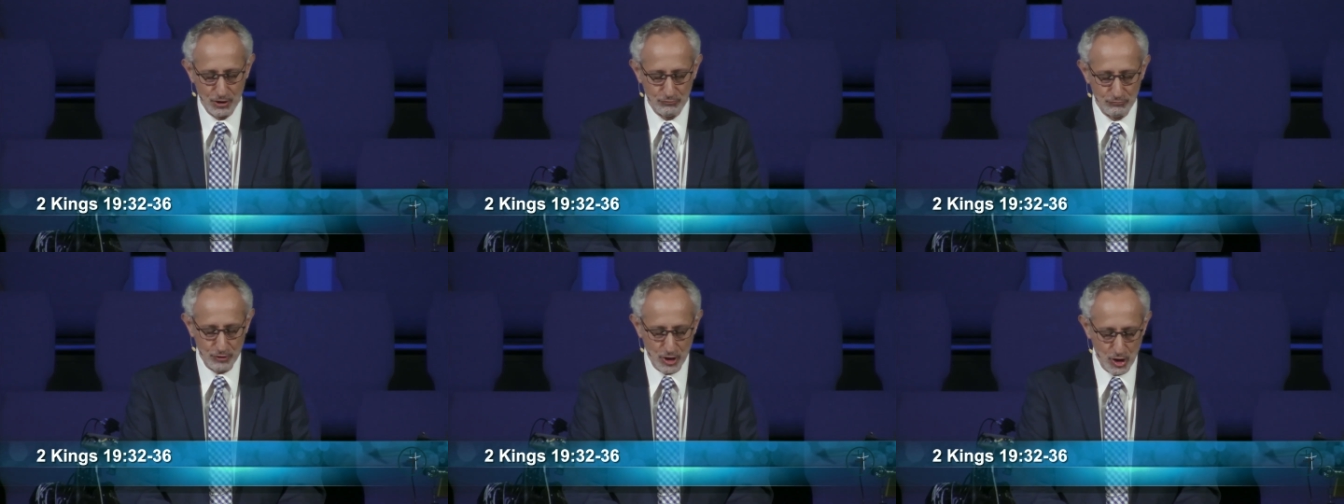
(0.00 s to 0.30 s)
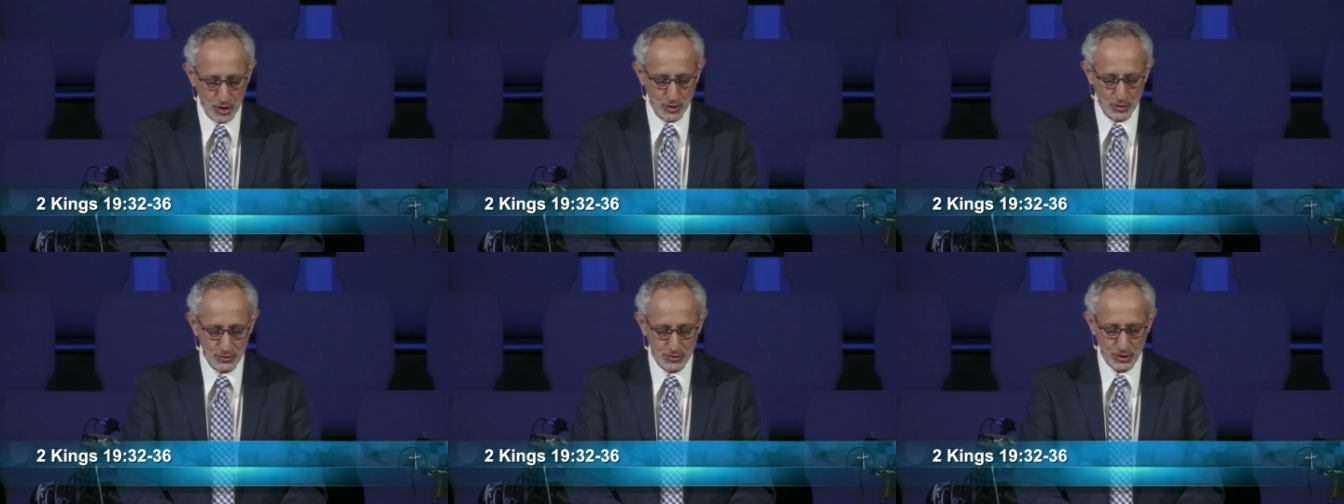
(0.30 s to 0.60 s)

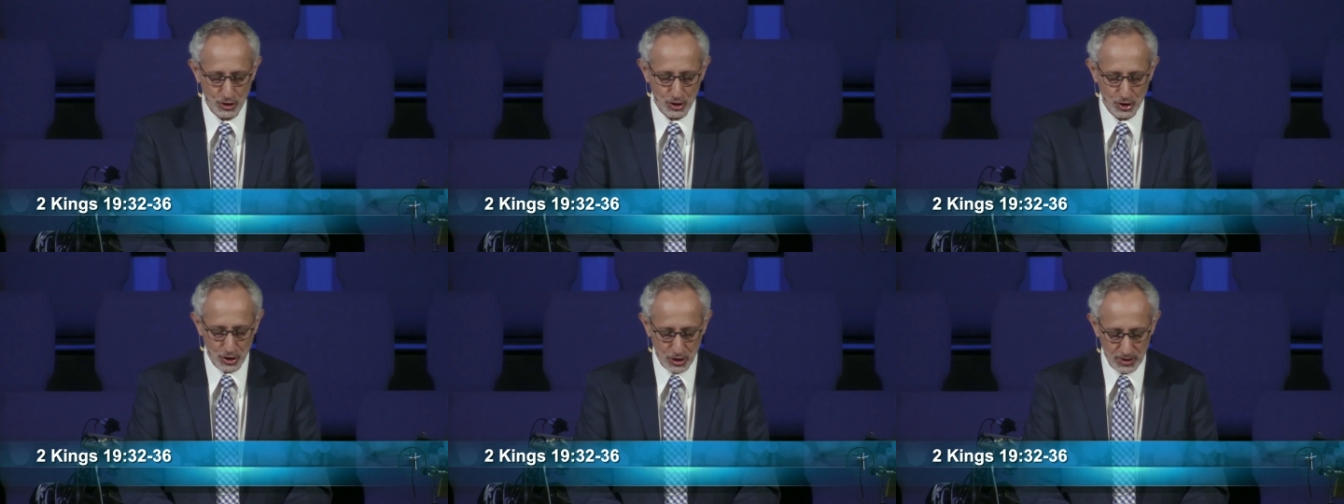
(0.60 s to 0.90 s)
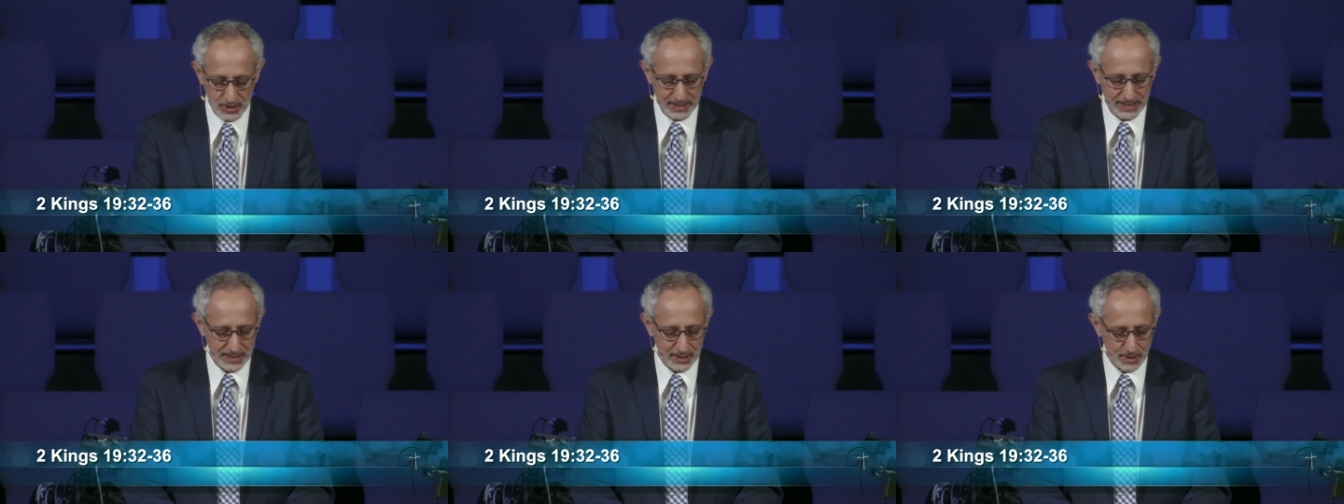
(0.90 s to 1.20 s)
rose
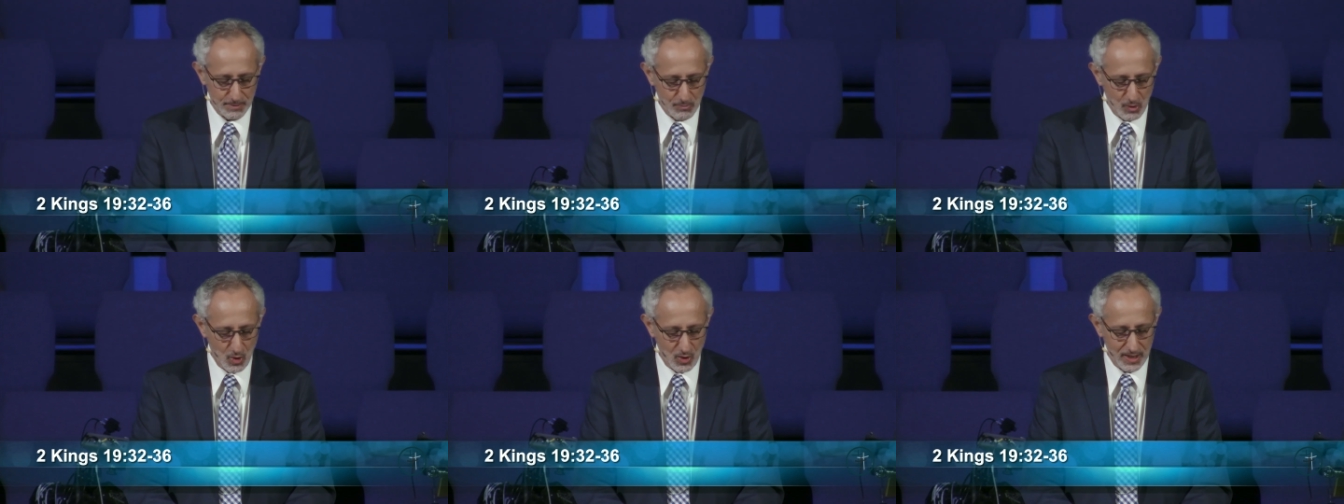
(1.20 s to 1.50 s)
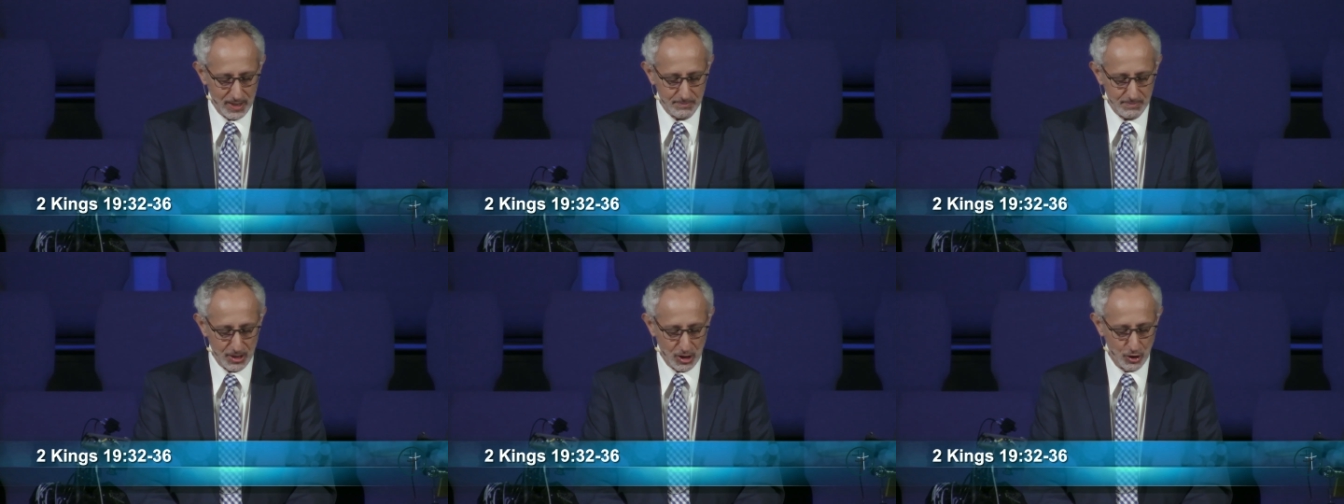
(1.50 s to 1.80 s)
early in the
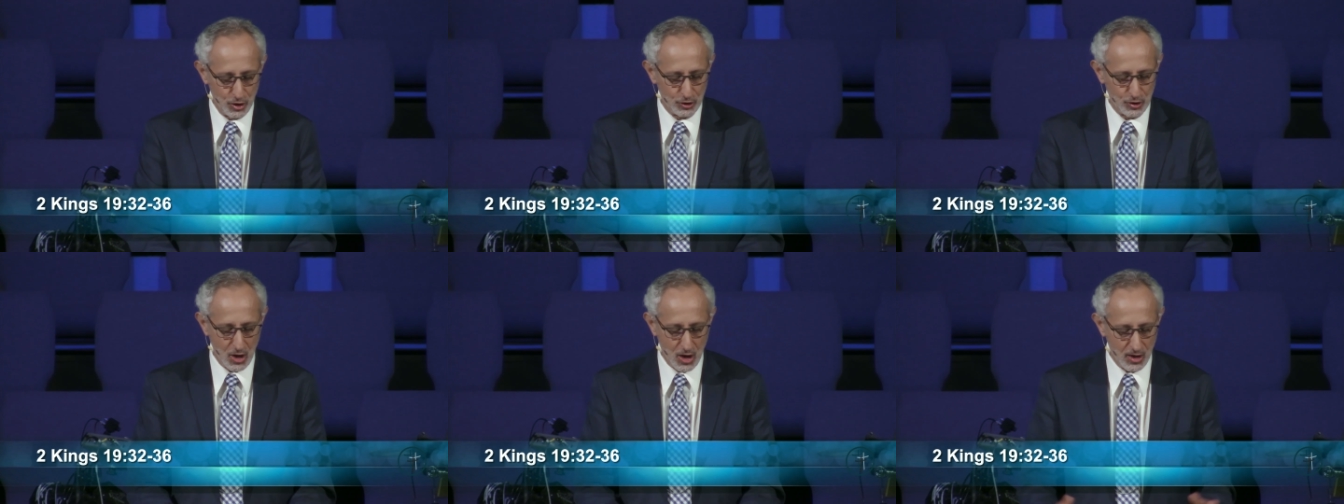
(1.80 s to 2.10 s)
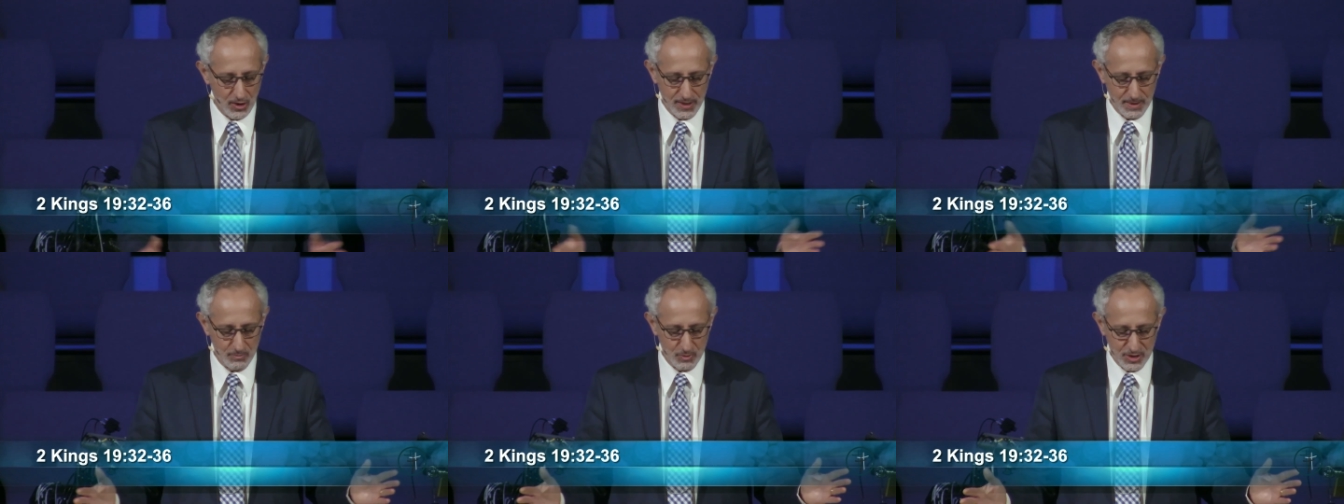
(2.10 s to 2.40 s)
morning, behold,
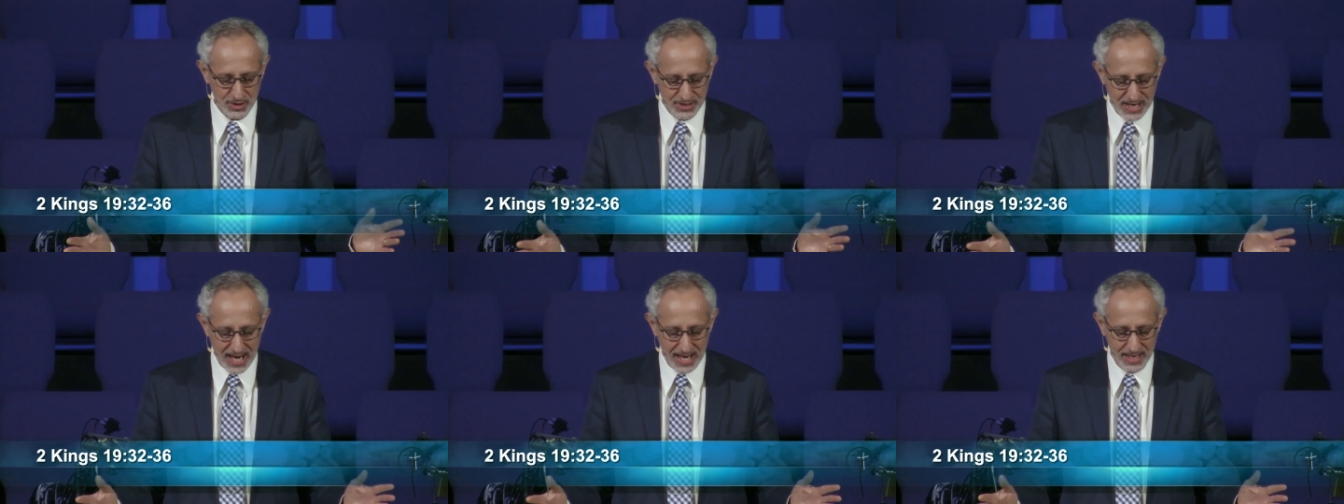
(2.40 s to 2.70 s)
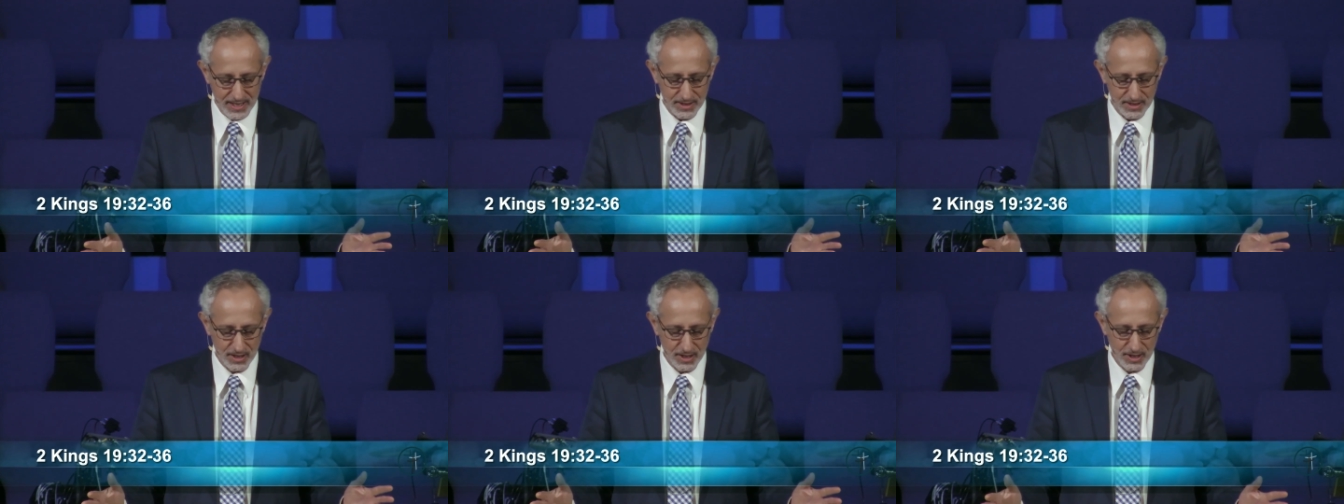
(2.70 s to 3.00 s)
all of them were
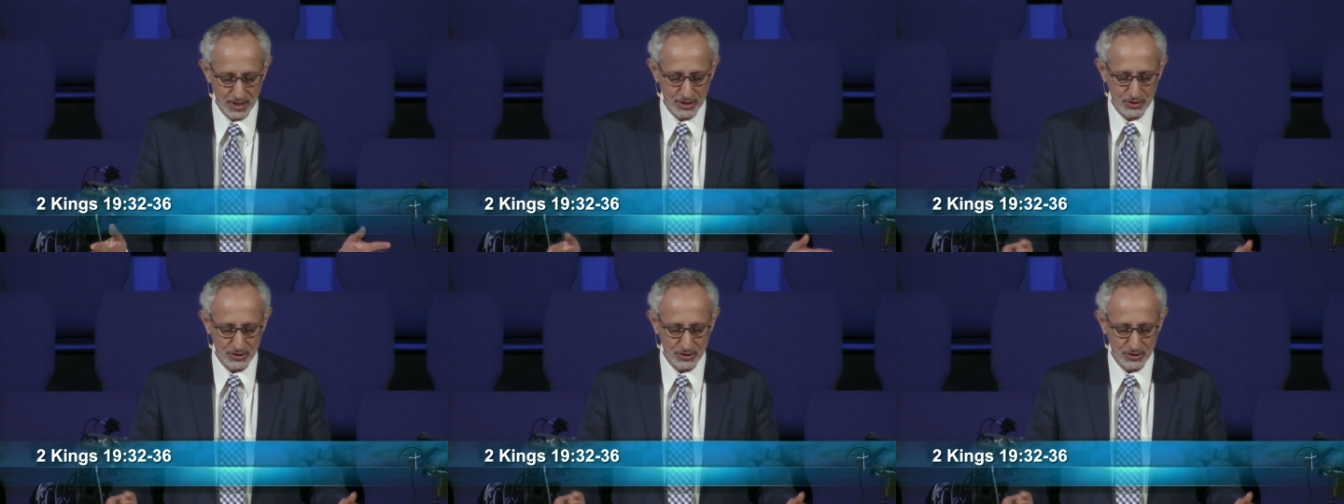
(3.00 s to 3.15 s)
dead.